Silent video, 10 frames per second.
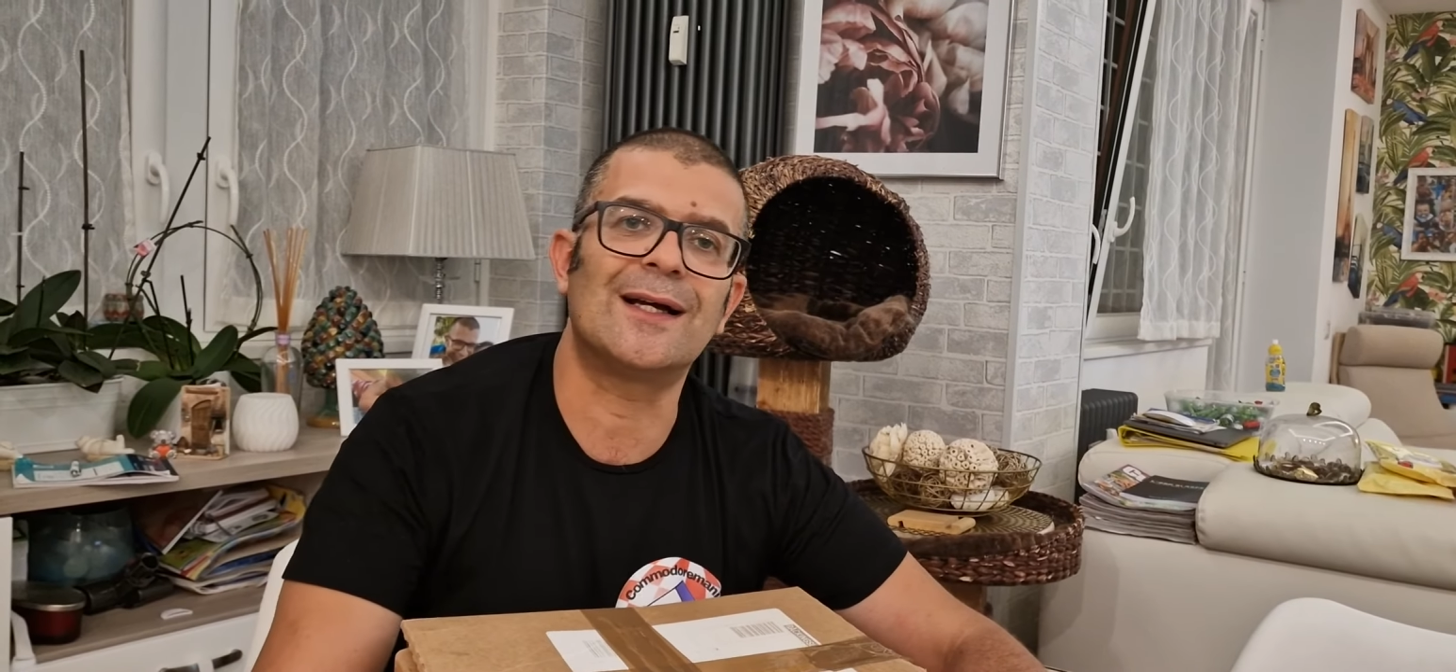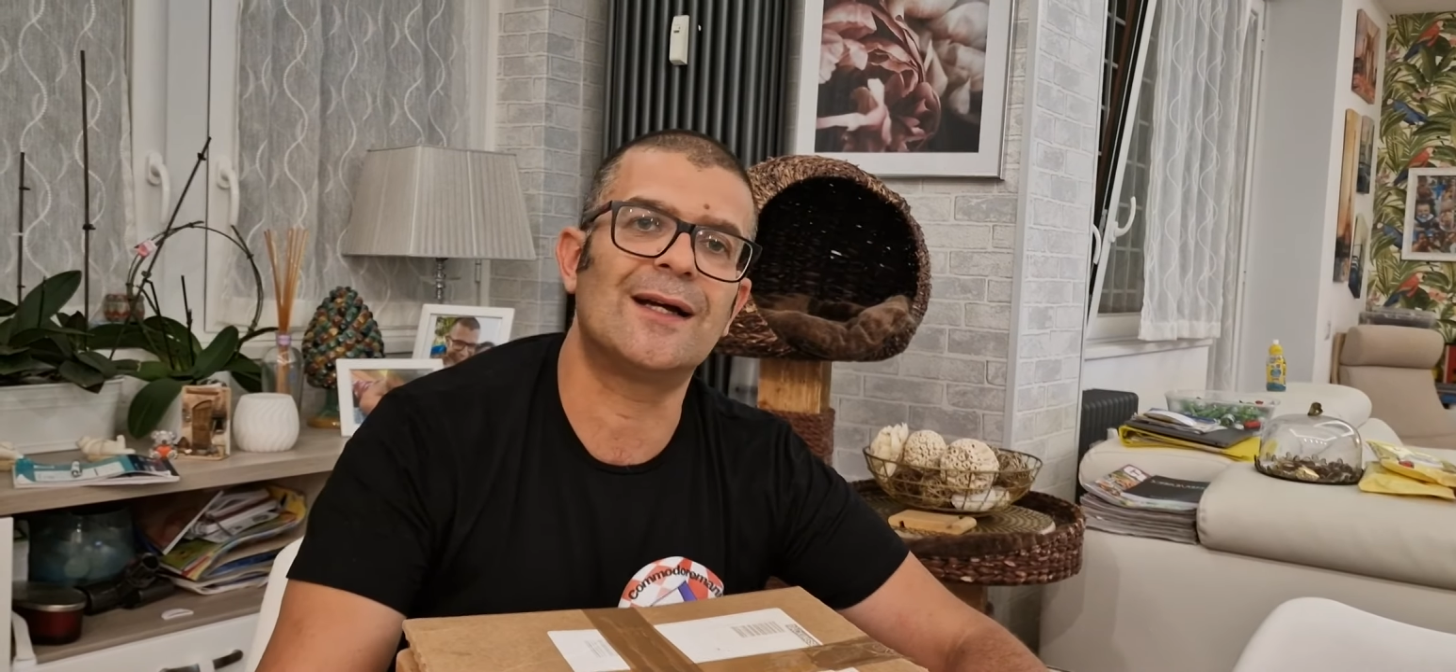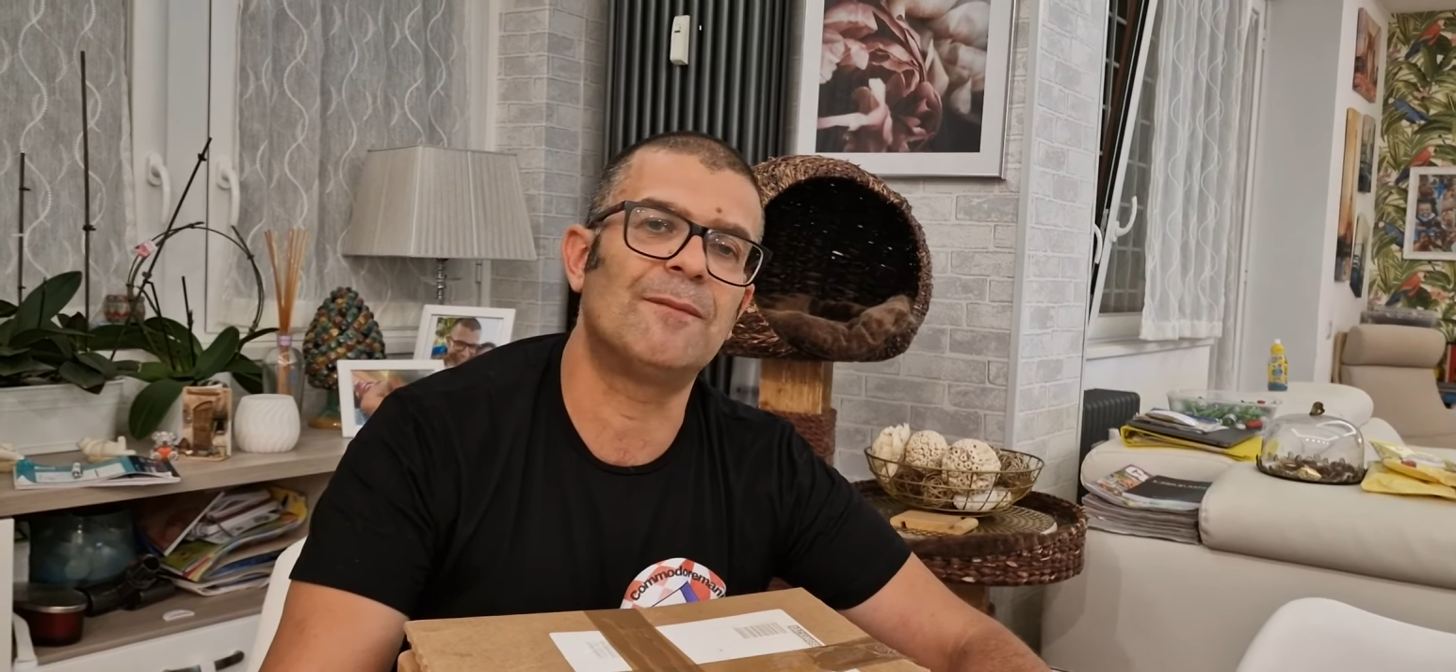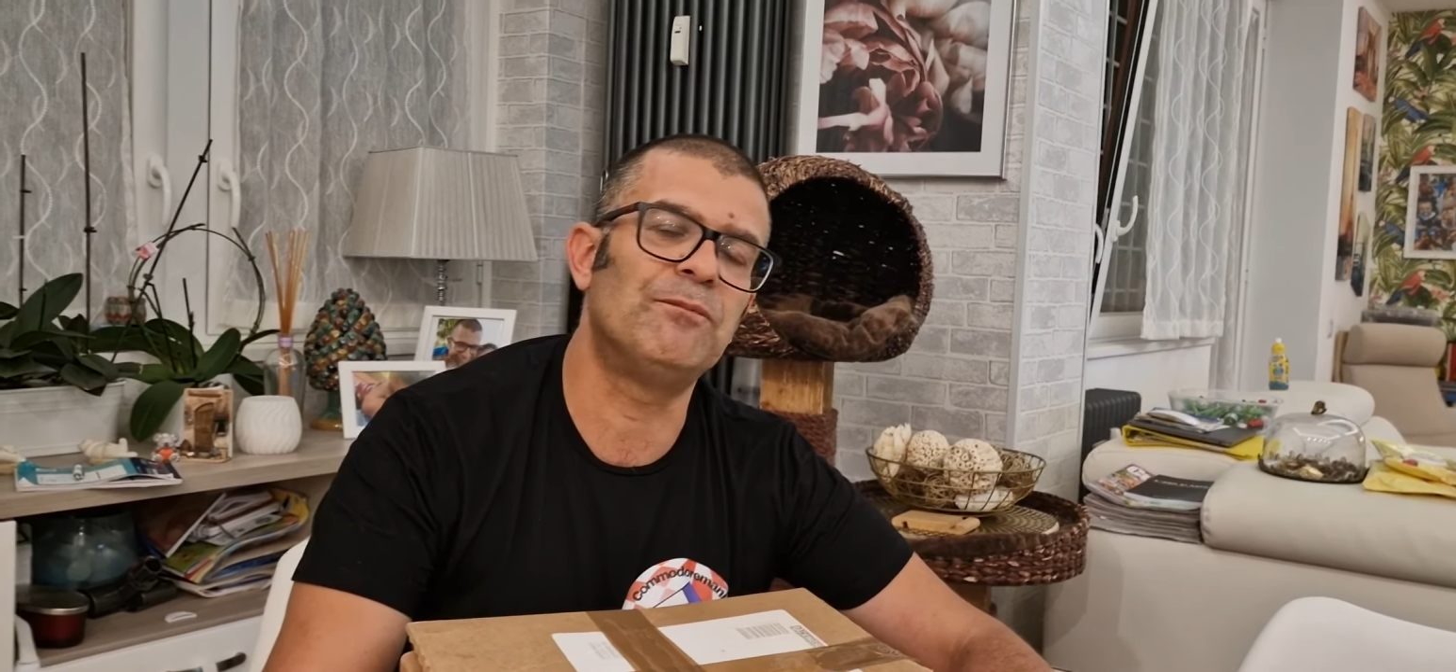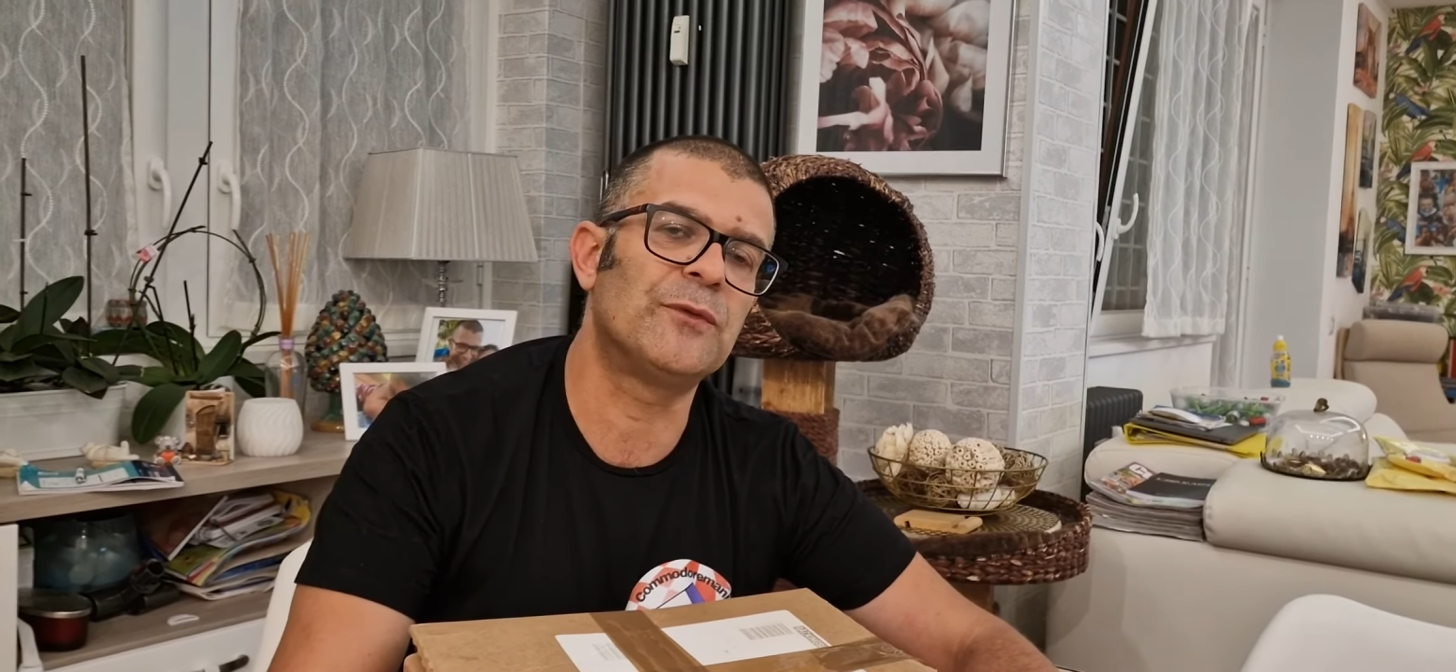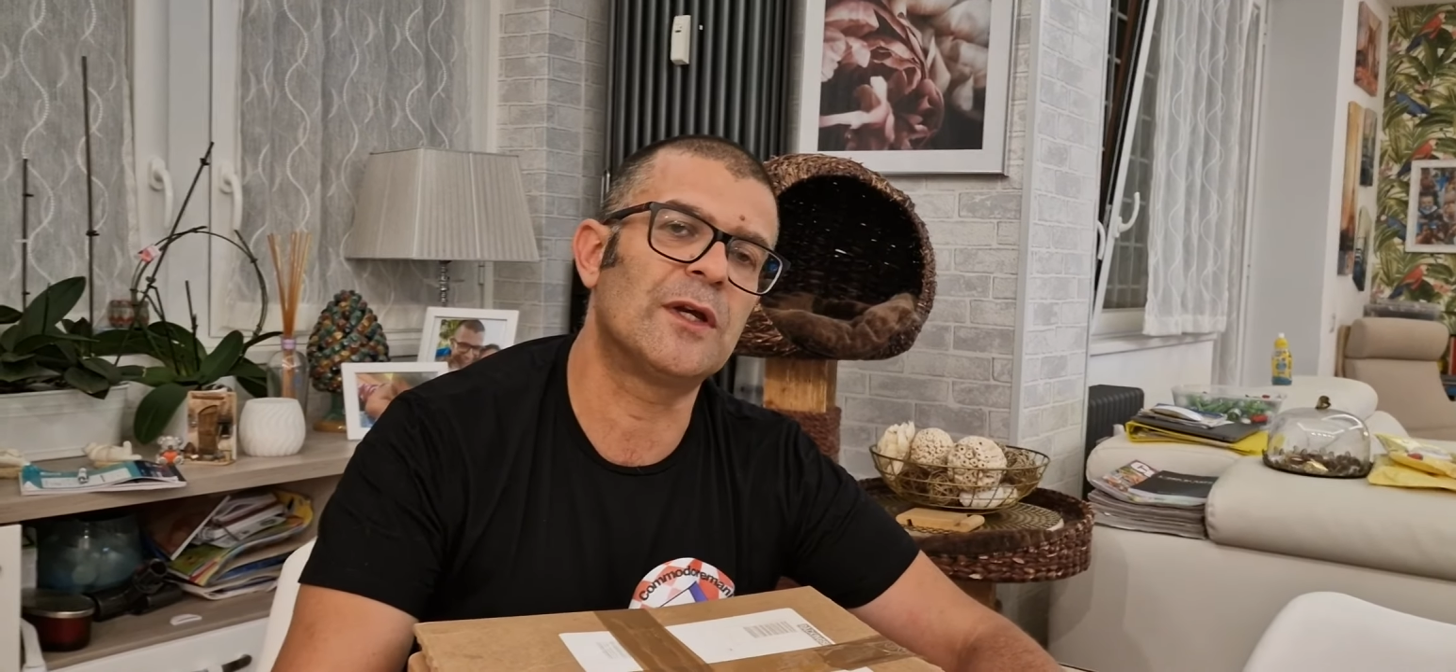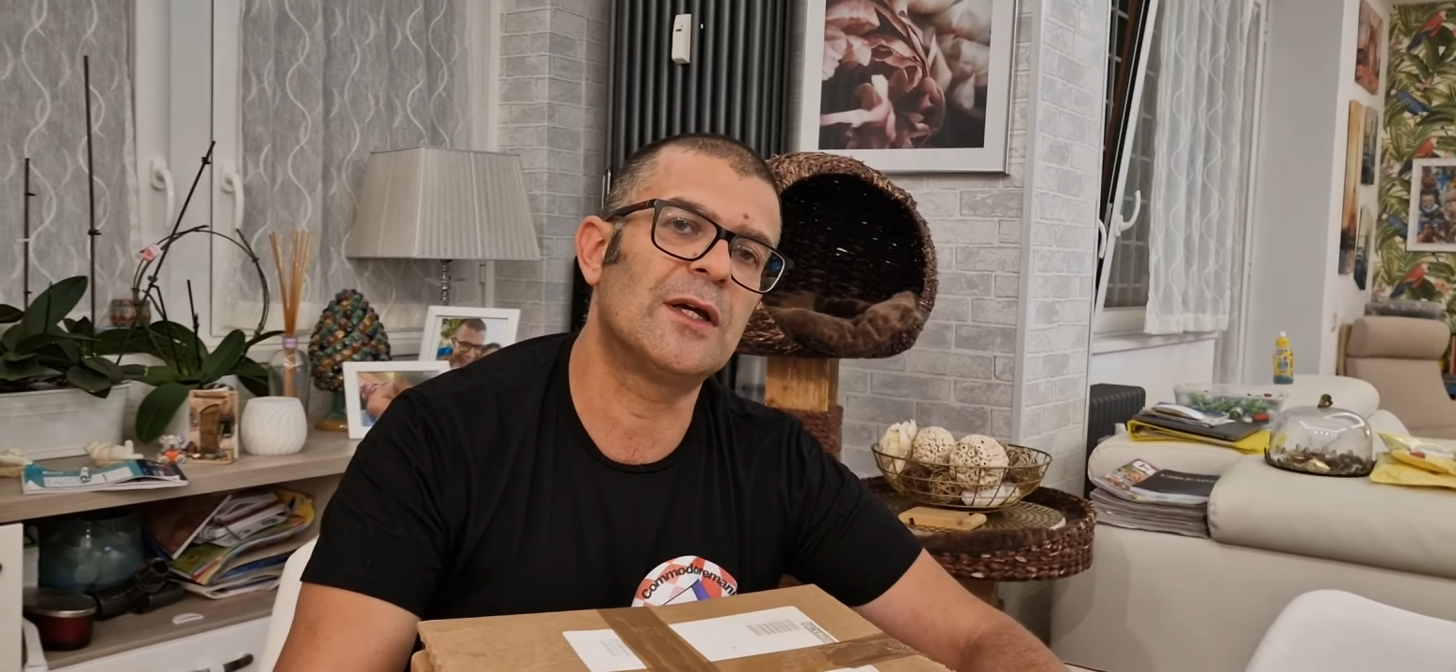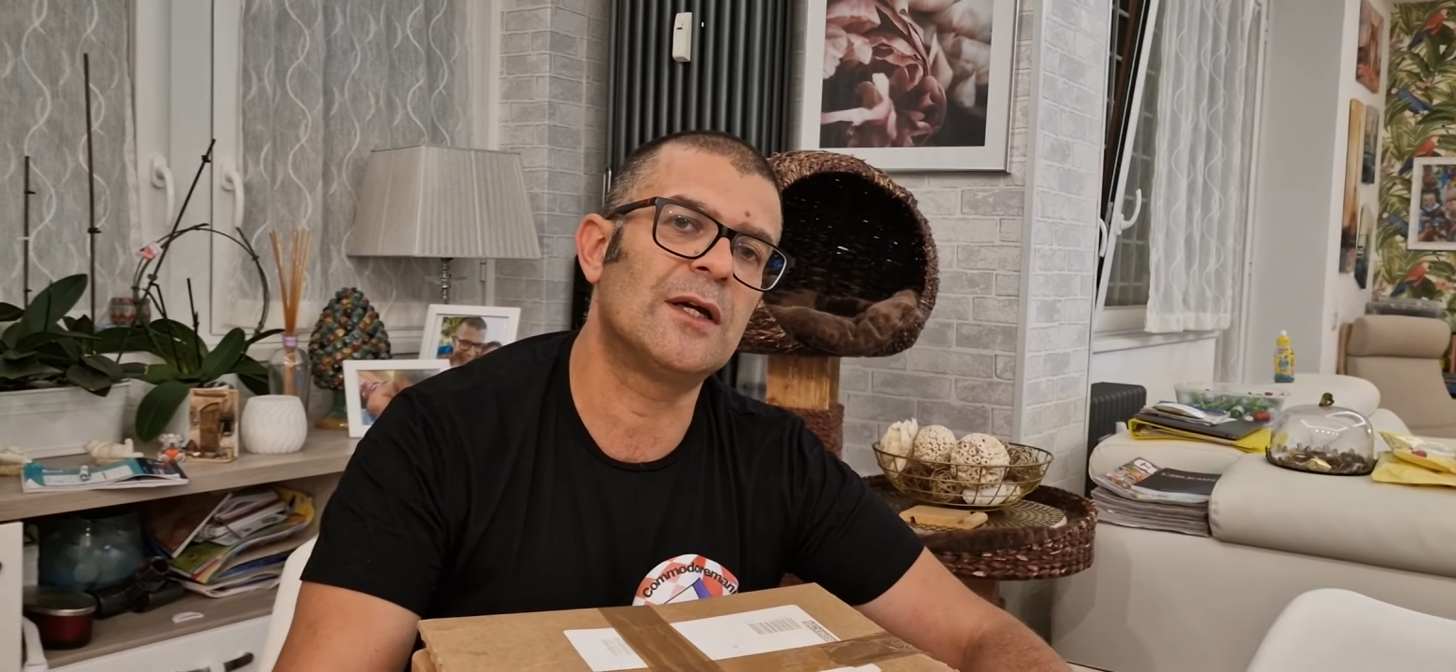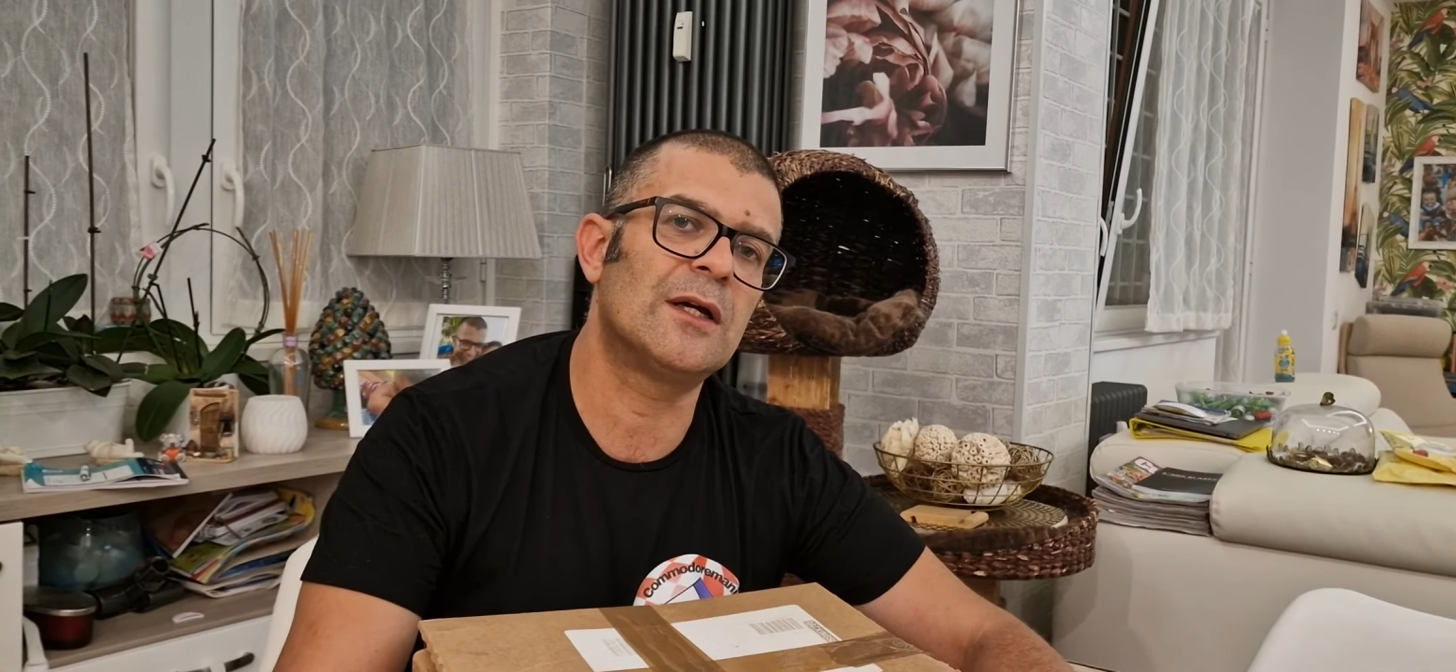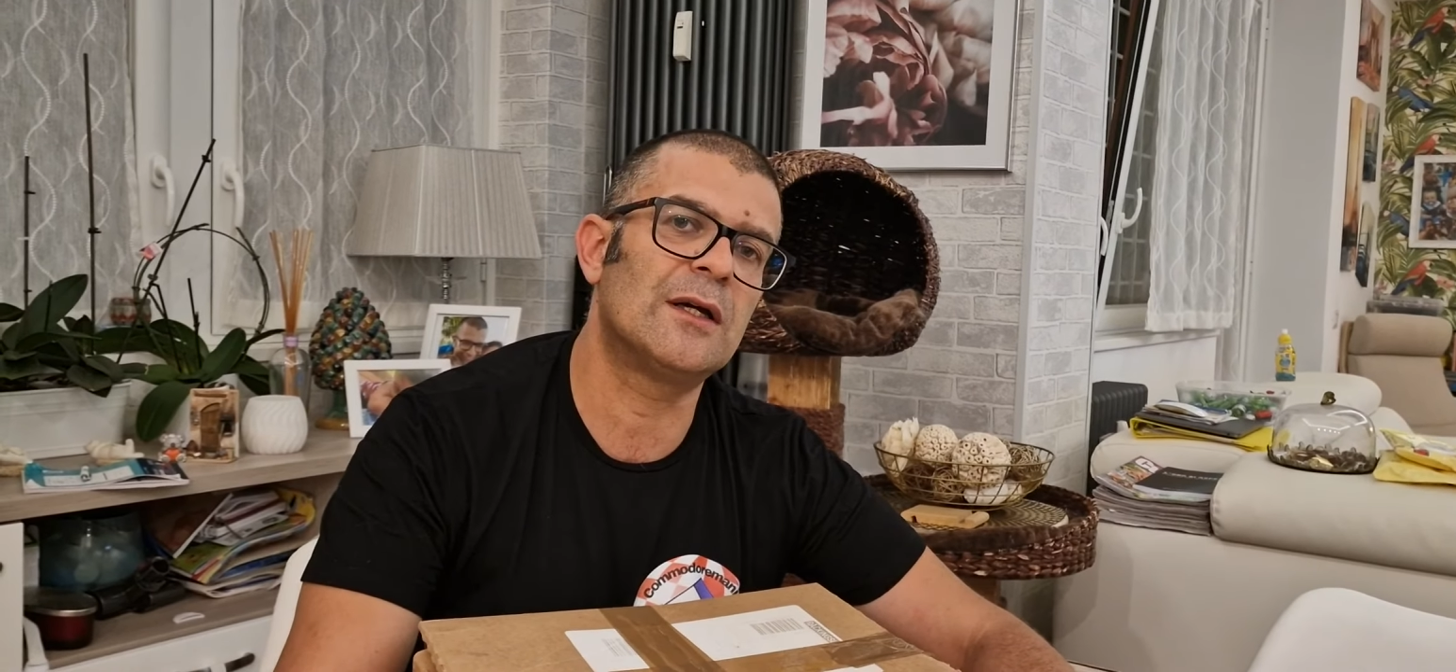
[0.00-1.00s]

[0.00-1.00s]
digression.